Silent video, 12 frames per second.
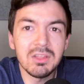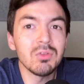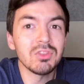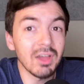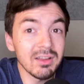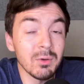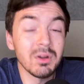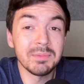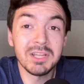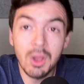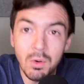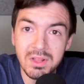you thought you were gonna be
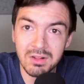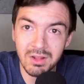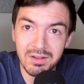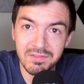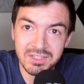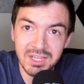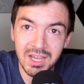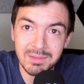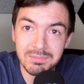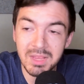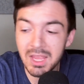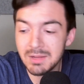coding a lot of the
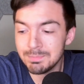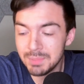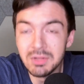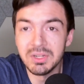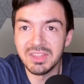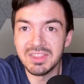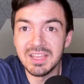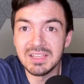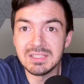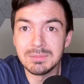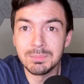time and building things.